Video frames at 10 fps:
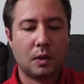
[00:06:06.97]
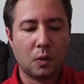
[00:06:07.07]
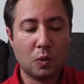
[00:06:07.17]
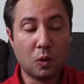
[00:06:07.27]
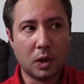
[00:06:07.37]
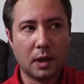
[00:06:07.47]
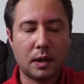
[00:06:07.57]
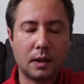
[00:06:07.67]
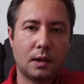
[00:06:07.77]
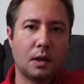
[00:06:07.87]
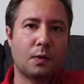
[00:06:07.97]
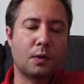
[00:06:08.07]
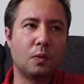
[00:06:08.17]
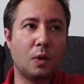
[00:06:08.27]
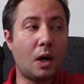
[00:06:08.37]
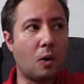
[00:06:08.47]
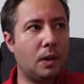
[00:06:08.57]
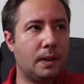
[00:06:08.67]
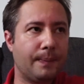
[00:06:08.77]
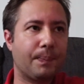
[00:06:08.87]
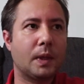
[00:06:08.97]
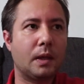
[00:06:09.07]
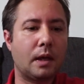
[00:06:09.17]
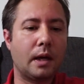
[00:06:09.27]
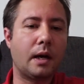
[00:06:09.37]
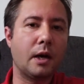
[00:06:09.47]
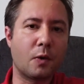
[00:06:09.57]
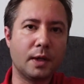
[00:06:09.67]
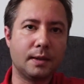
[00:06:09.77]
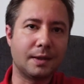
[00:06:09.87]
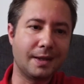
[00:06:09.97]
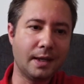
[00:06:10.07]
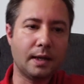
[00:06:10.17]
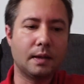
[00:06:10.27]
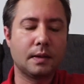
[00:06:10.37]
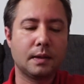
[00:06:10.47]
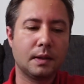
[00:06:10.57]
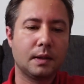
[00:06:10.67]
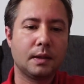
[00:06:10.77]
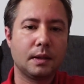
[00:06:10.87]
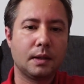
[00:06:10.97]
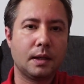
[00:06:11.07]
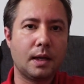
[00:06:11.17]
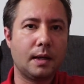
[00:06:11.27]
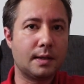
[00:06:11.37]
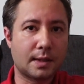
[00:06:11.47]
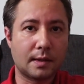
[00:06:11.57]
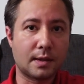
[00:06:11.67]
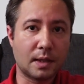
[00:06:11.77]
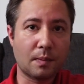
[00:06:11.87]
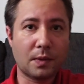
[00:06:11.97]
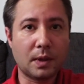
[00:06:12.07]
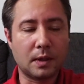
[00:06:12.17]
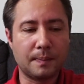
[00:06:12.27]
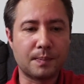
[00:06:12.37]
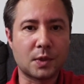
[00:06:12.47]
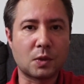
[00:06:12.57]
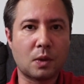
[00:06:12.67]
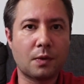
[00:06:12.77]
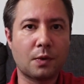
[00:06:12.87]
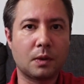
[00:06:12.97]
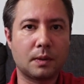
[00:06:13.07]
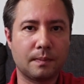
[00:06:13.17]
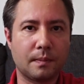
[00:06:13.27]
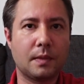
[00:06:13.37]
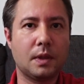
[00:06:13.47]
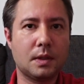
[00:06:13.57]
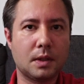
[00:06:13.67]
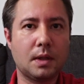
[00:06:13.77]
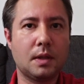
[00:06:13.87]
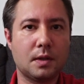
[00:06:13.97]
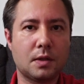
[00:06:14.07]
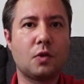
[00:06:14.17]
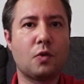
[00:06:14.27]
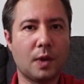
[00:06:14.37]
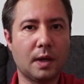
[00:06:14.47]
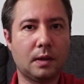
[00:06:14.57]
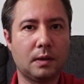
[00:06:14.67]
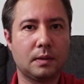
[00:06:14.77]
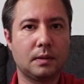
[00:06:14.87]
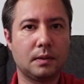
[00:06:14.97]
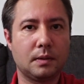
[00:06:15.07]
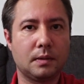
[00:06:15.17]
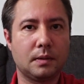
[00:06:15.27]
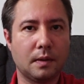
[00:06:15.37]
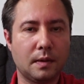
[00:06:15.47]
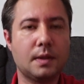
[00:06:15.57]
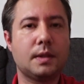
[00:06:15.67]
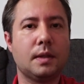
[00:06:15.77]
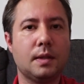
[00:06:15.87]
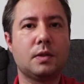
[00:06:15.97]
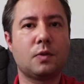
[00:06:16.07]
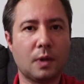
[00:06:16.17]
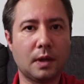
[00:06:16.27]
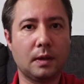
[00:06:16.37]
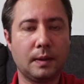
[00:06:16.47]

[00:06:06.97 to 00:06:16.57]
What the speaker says: Ooh, I thought, wow, I read it again and it said the same thing. So I thought, this is real. This is real.